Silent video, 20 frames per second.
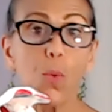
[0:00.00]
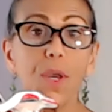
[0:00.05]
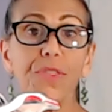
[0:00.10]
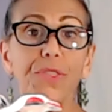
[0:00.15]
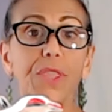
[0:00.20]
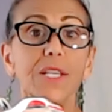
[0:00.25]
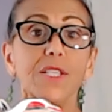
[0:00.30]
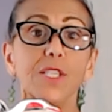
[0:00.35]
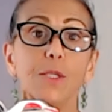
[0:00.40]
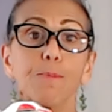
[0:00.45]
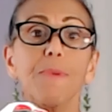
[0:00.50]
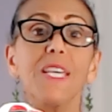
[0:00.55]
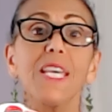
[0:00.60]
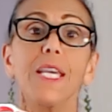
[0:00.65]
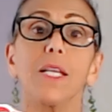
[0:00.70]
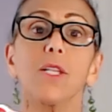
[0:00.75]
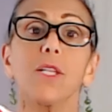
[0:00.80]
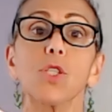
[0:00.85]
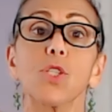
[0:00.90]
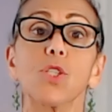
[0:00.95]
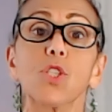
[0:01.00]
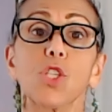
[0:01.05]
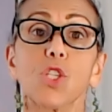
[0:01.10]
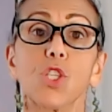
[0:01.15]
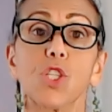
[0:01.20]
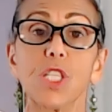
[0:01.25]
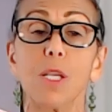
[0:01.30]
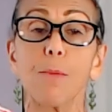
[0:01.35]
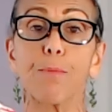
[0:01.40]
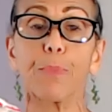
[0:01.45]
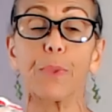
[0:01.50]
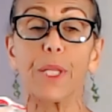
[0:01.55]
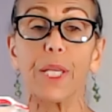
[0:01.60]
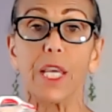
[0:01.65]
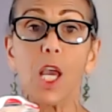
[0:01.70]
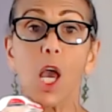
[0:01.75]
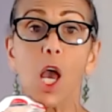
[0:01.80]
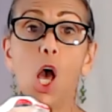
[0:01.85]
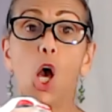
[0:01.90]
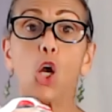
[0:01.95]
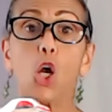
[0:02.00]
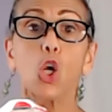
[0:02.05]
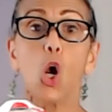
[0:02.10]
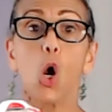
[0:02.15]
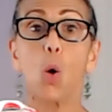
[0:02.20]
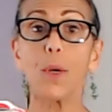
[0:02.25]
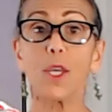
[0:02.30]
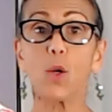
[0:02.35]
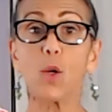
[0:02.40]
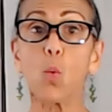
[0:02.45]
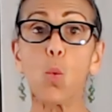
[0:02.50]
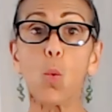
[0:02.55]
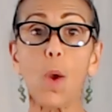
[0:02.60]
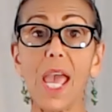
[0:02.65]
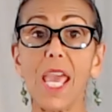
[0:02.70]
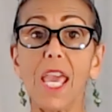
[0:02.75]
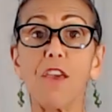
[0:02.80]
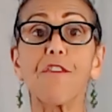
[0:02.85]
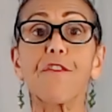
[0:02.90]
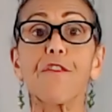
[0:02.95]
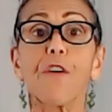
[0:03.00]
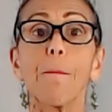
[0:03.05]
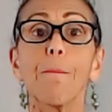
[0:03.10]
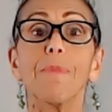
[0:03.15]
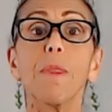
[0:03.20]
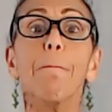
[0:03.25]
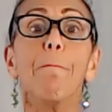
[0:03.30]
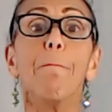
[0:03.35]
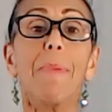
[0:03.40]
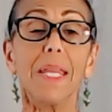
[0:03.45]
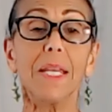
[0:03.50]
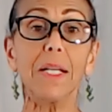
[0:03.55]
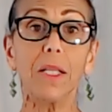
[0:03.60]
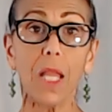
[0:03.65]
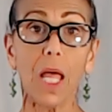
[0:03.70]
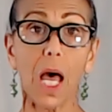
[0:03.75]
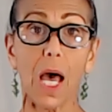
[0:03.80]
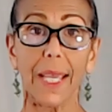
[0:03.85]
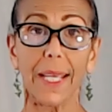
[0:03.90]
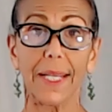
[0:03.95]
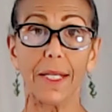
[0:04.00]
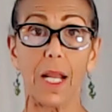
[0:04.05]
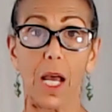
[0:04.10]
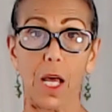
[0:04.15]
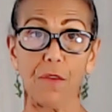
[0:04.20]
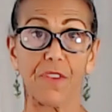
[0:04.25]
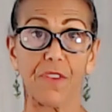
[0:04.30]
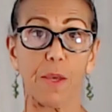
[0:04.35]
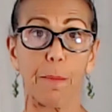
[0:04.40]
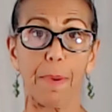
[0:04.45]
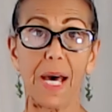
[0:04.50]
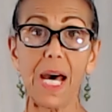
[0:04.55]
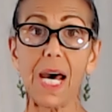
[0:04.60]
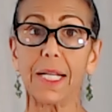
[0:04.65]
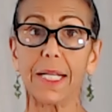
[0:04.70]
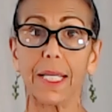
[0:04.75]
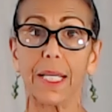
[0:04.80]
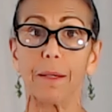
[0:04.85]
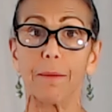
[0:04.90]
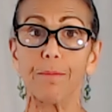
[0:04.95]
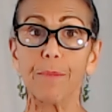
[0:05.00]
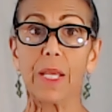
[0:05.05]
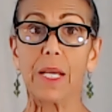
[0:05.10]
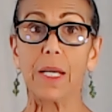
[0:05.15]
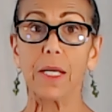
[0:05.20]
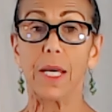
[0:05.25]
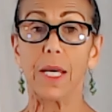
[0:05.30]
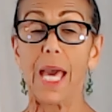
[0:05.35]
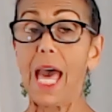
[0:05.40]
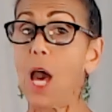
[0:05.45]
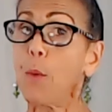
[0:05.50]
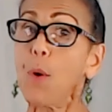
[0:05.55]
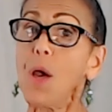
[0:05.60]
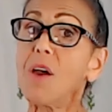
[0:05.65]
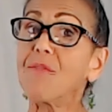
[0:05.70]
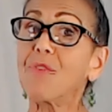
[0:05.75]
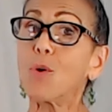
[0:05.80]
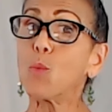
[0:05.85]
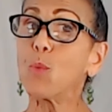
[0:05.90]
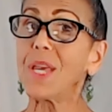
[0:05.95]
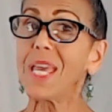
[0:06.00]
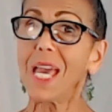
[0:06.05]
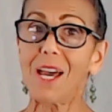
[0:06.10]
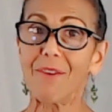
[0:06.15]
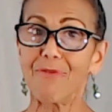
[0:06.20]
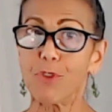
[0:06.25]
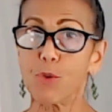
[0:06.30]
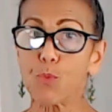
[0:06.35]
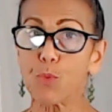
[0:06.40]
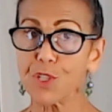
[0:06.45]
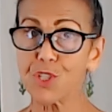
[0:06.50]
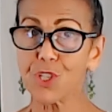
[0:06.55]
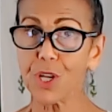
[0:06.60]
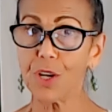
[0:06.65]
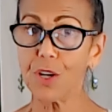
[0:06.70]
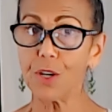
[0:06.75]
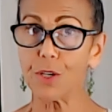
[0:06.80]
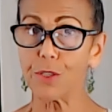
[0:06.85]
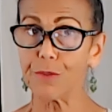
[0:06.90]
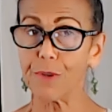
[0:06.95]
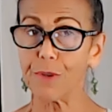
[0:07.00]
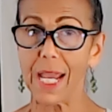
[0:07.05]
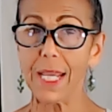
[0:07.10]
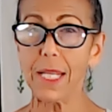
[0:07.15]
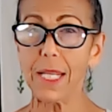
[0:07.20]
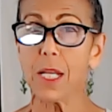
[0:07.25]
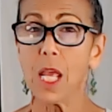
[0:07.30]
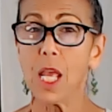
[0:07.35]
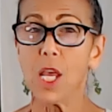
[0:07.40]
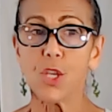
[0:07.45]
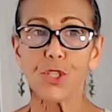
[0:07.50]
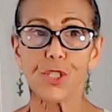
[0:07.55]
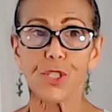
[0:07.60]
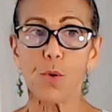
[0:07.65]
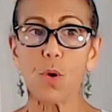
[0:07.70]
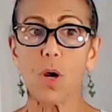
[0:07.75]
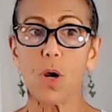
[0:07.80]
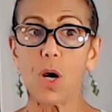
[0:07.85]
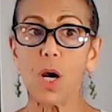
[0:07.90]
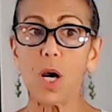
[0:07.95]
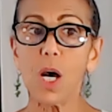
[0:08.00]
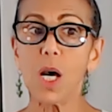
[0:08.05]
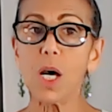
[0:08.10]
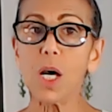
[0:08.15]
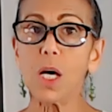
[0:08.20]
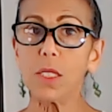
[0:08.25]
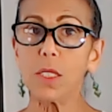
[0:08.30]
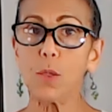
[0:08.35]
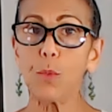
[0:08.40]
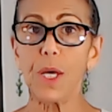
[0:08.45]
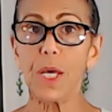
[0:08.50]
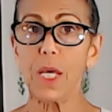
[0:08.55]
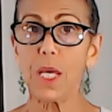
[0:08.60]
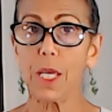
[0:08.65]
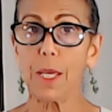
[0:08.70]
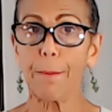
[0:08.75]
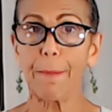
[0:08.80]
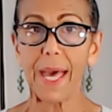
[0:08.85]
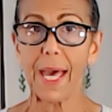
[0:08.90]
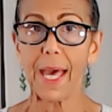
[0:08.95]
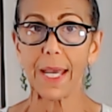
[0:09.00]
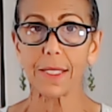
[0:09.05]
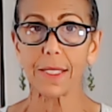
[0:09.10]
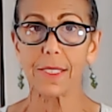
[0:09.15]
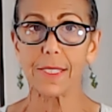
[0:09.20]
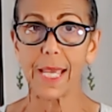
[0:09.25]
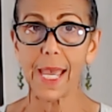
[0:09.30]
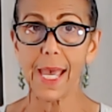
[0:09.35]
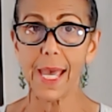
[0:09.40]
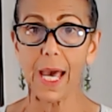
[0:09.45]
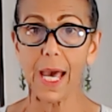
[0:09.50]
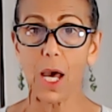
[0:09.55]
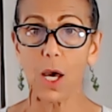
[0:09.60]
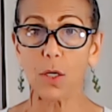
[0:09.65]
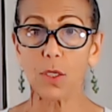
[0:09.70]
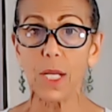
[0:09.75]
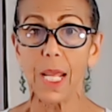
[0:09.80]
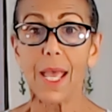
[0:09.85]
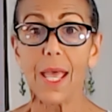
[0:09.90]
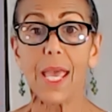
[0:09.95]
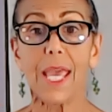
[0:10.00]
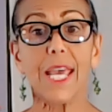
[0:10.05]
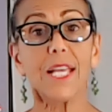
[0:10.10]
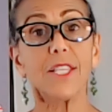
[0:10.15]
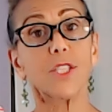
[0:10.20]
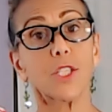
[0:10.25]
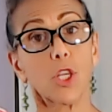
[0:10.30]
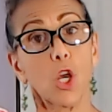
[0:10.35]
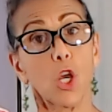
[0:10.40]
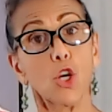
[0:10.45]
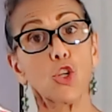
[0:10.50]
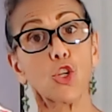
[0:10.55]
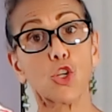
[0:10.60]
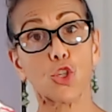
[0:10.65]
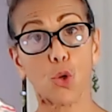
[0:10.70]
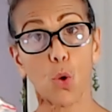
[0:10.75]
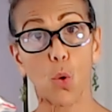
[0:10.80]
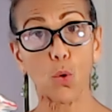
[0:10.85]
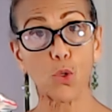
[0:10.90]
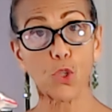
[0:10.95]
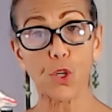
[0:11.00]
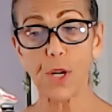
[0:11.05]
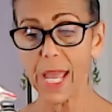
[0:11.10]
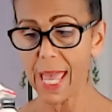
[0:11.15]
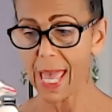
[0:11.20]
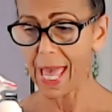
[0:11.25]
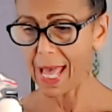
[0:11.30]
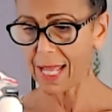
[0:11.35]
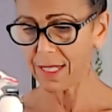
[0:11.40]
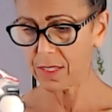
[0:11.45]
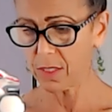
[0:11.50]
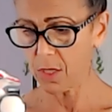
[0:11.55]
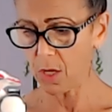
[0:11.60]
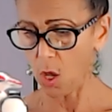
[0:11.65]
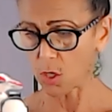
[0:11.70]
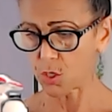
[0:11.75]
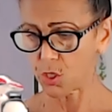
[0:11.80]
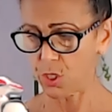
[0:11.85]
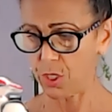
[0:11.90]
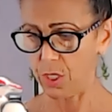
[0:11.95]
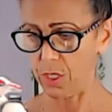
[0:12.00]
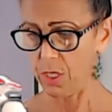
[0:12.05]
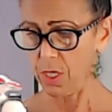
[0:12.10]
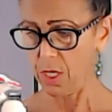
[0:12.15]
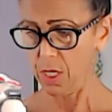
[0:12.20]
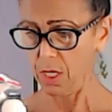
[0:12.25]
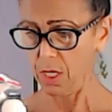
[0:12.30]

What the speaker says: what this means is just simply going away from the midline of the body. However, we have to return, right? So on the way back down, it's shoulder abduction.